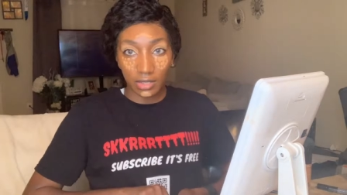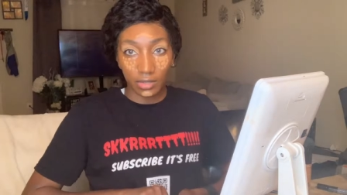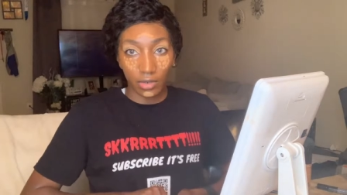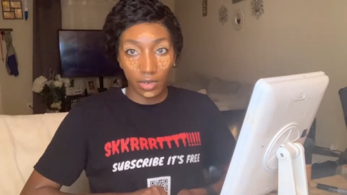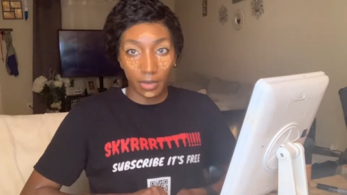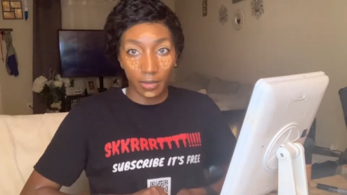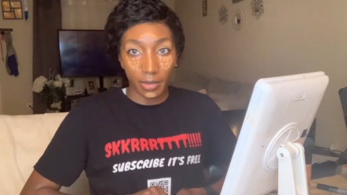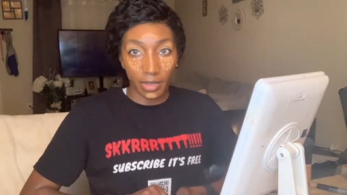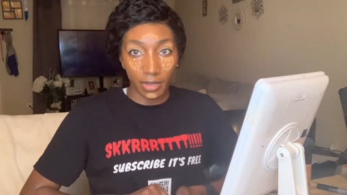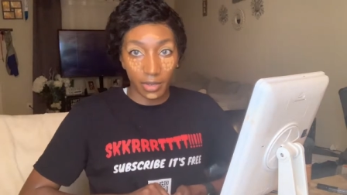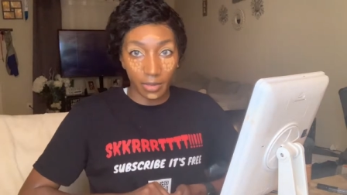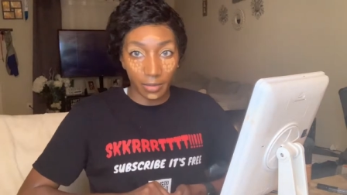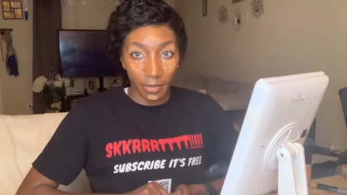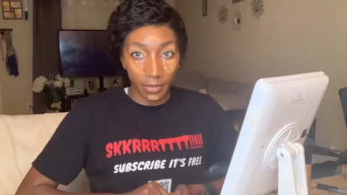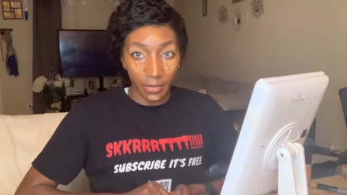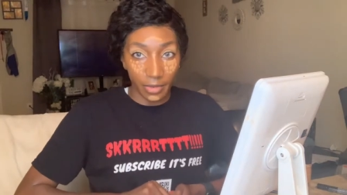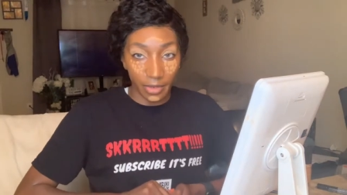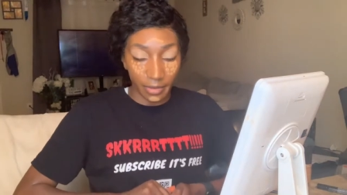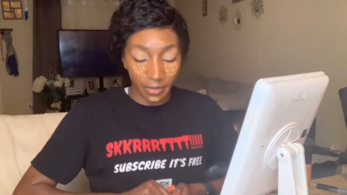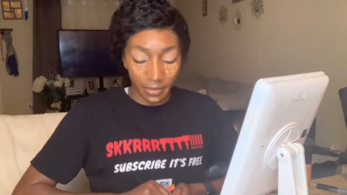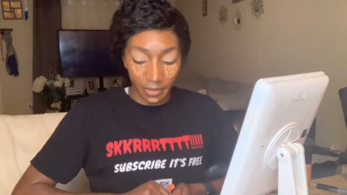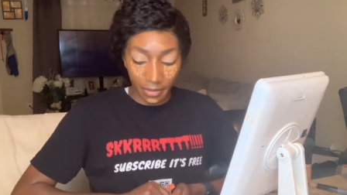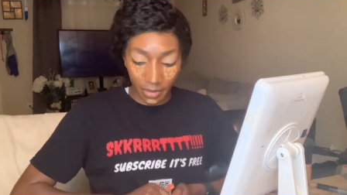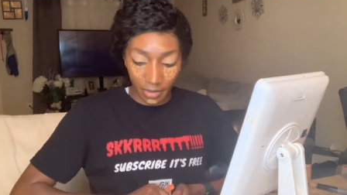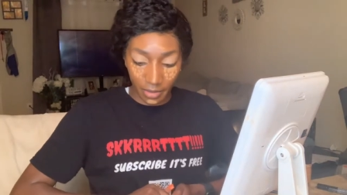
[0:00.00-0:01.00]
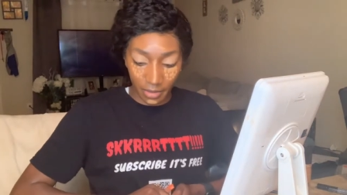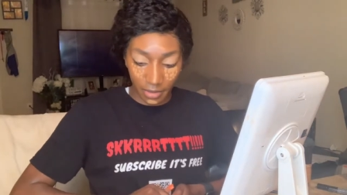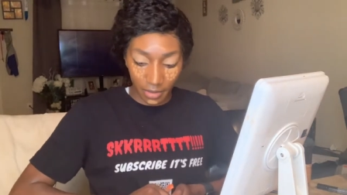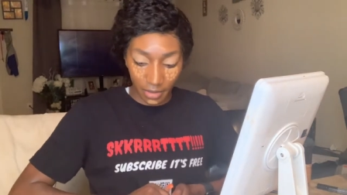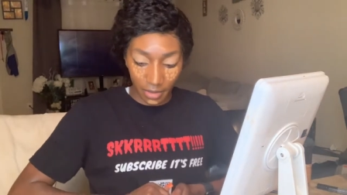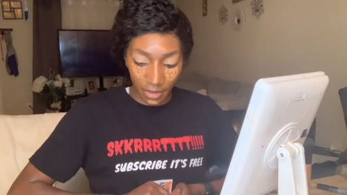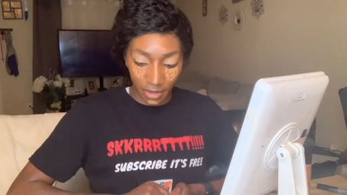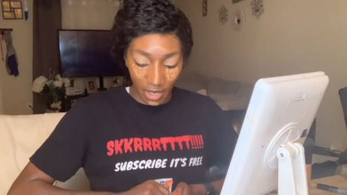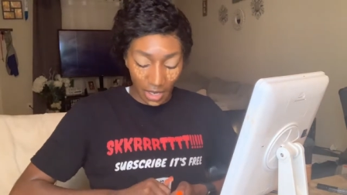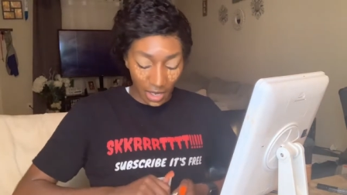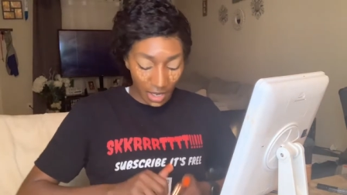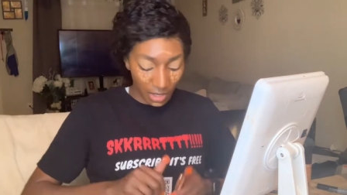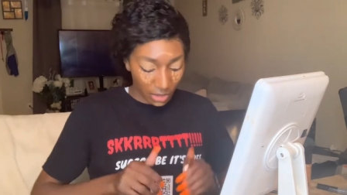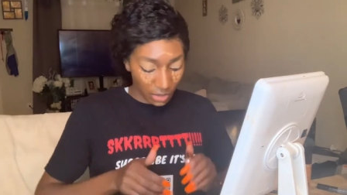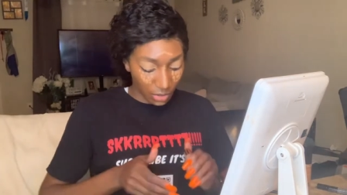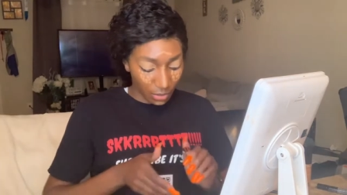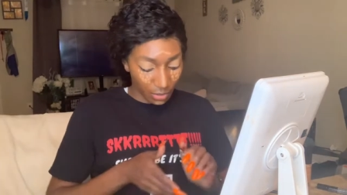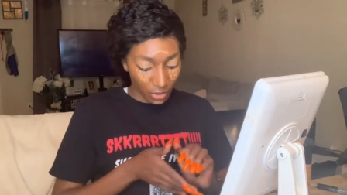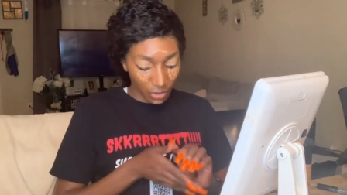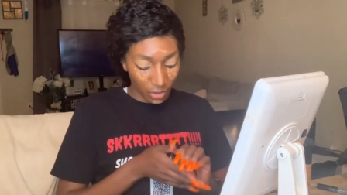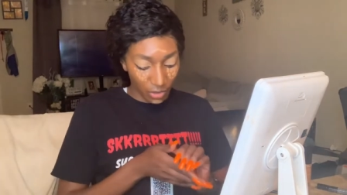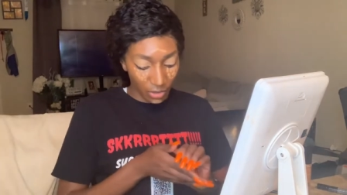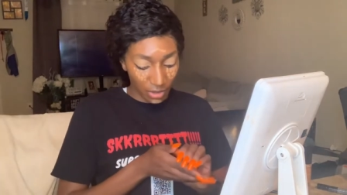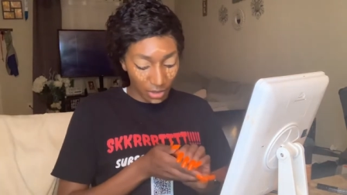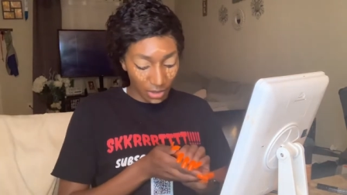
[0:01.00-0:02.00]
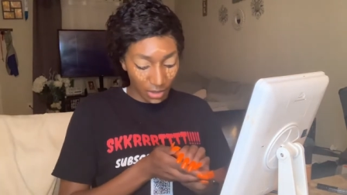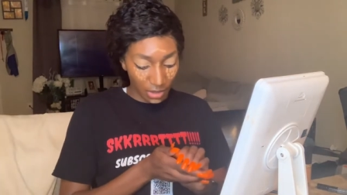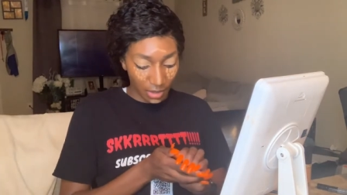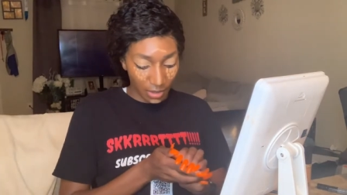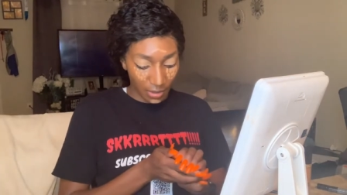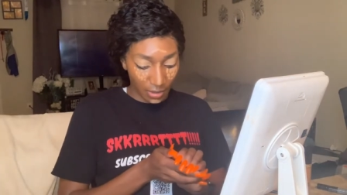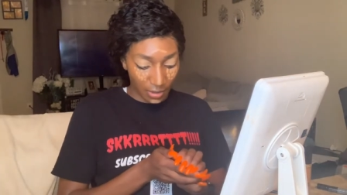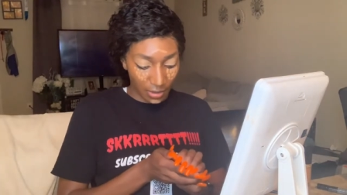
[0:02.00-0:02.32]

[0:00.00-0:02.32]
do her makeup or what. But yeah, I had two boys.